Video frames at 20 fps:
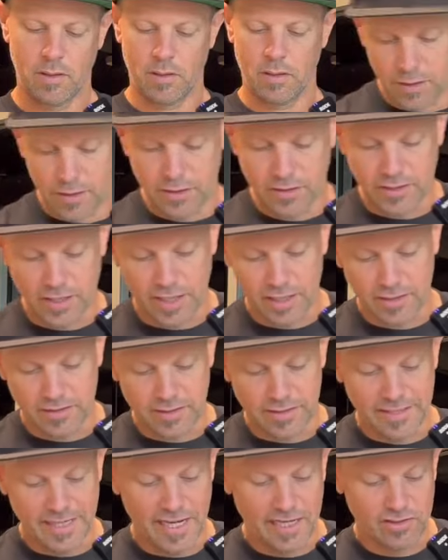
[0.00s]
the tongue is
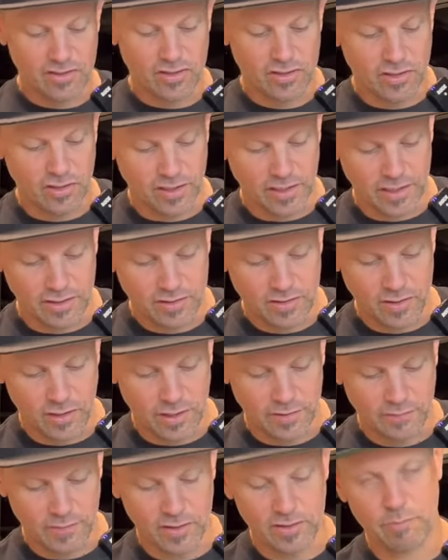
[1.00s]
attached to the
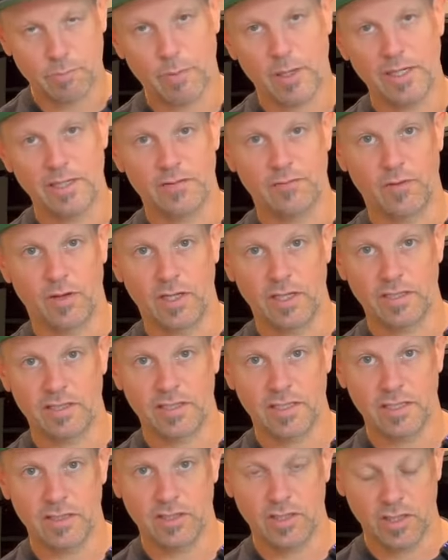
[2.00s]
inside of this brace via
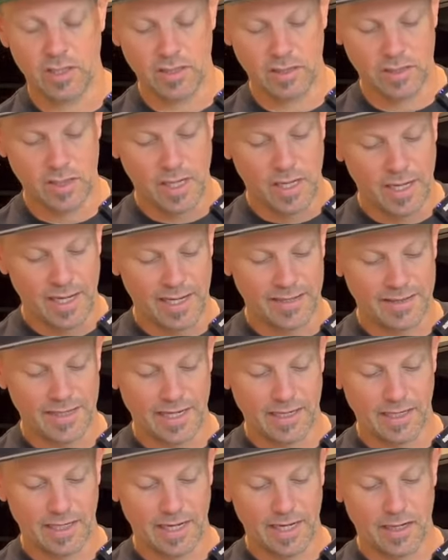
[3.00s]
stitches, and
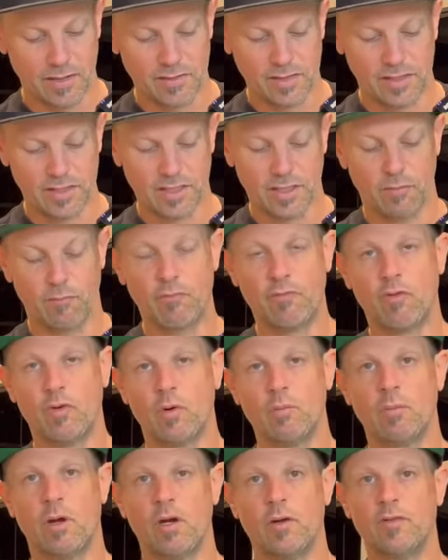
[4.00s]
that allows it to
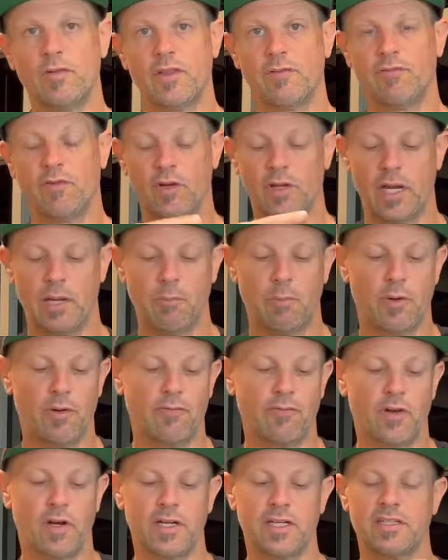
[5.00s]
conform over the foot and
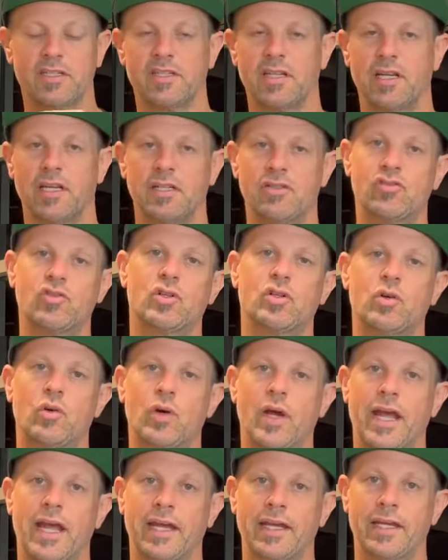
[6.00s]
provide a cylindrical
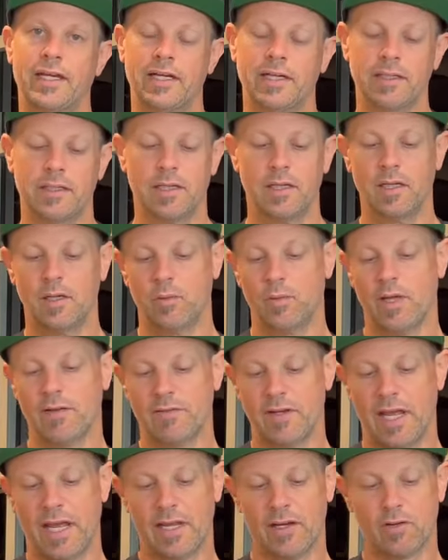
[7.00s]
anchor. We have
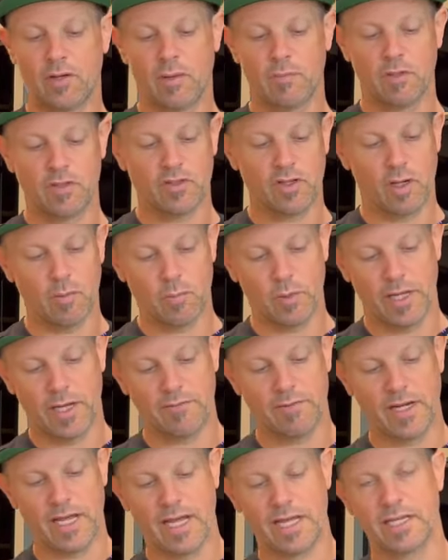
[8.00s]
an anchor up the top, we have
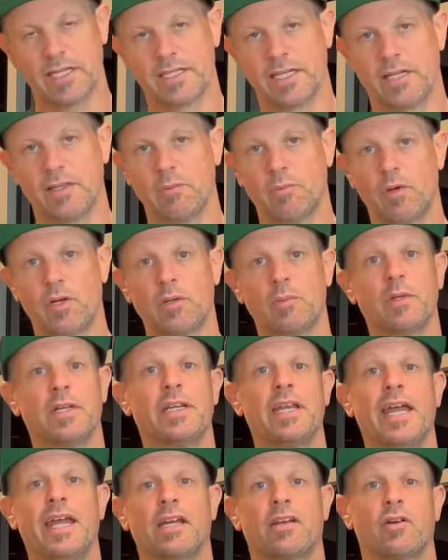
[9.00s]
an anchor down the bottom, and an
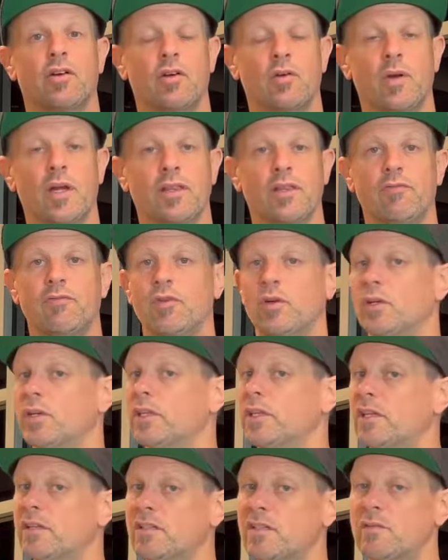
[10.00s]
anchor around the foot.
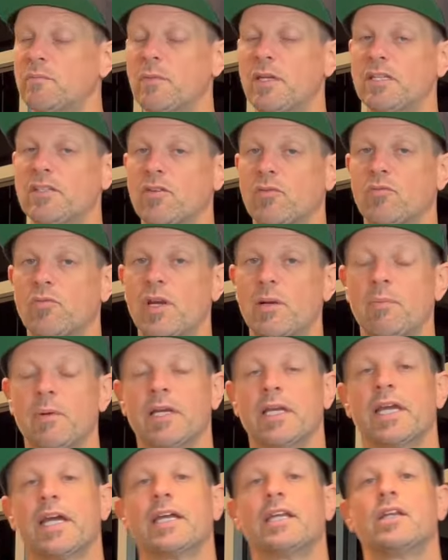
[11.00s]
This is meant to
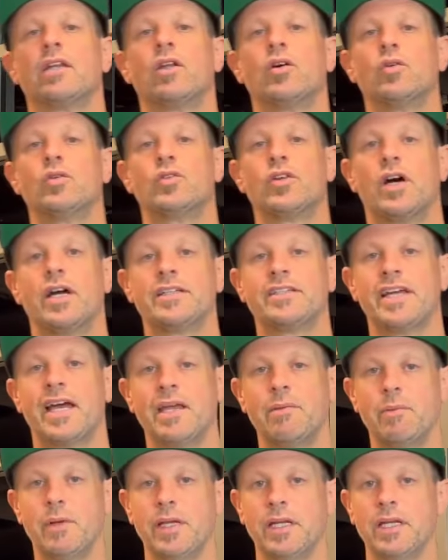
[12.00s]
replicate low dye
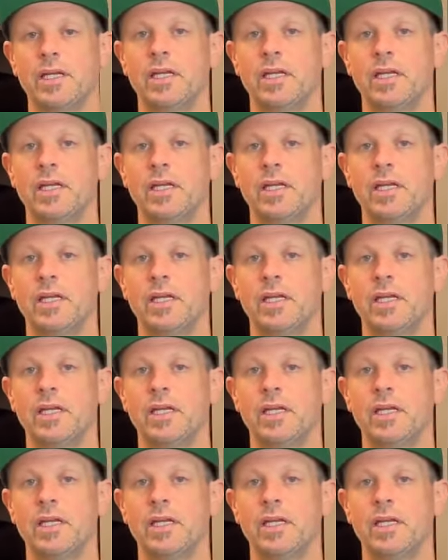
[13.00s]
taping.